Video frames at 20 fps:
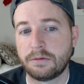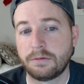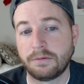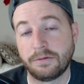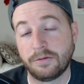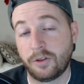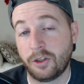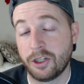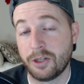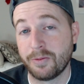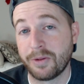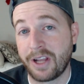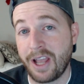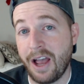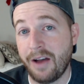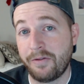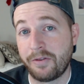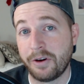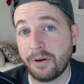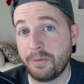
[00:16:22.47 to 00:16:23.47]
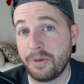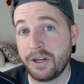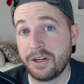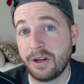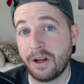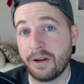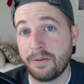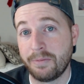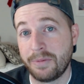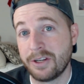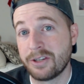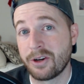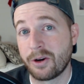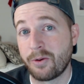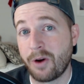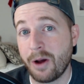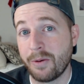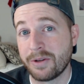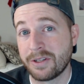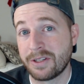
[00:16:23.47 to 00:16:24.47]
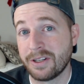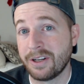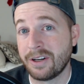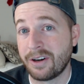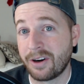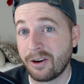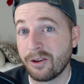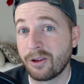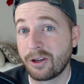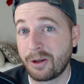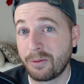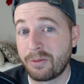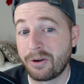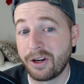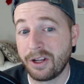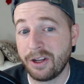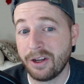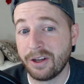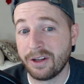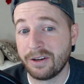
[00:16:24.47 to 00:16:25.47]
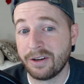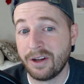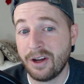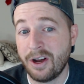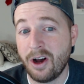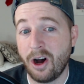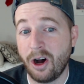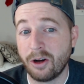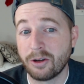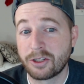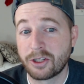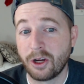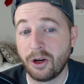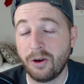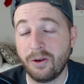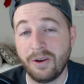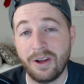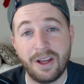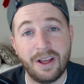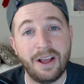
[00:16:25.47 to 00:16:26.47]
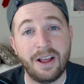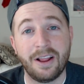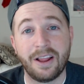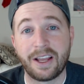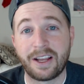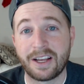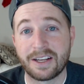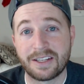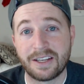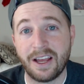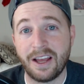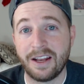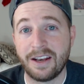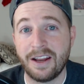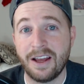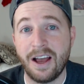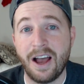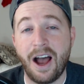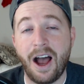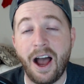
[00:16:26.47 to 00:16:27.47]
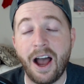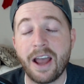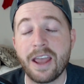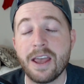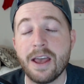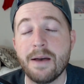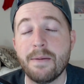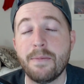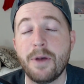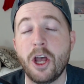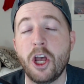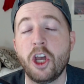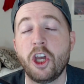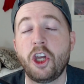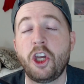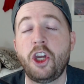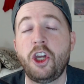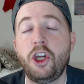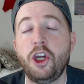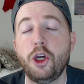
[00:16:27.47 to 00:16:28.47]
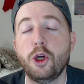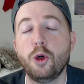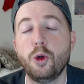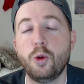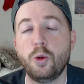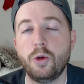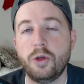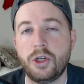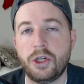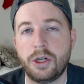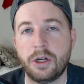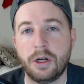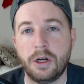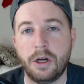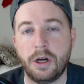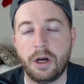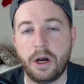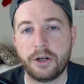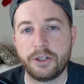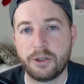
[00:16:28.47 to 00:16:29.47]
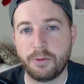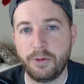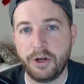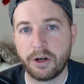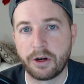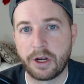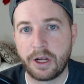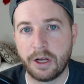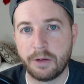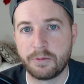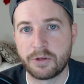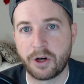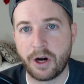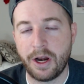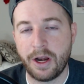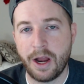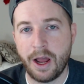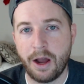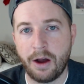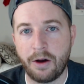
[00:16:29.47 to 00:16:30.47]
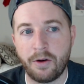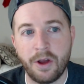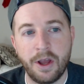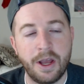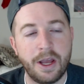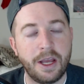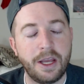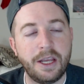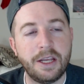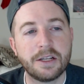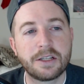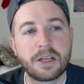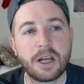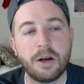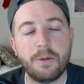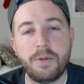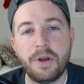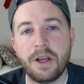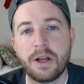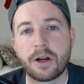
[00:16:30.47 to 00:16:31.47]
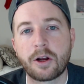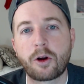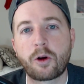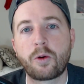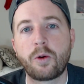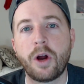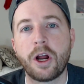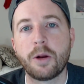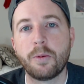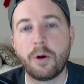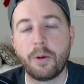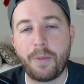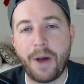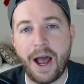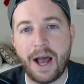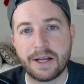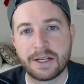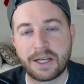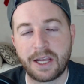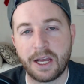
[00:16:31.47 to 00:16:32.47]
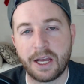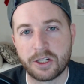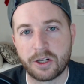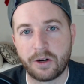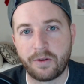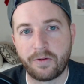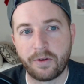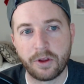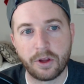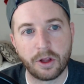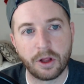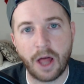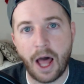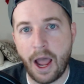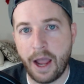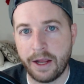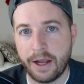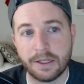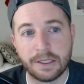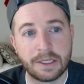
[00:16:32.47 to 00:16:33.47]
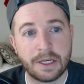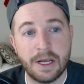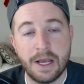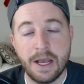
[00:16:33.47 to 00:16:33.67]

Christian McCaffrey and Bijan Robinson are looking pretty good. Also, like I said, I am huge on Jahmyr Gibbs right now. He is going to be an incredible pass catcher for the Lions.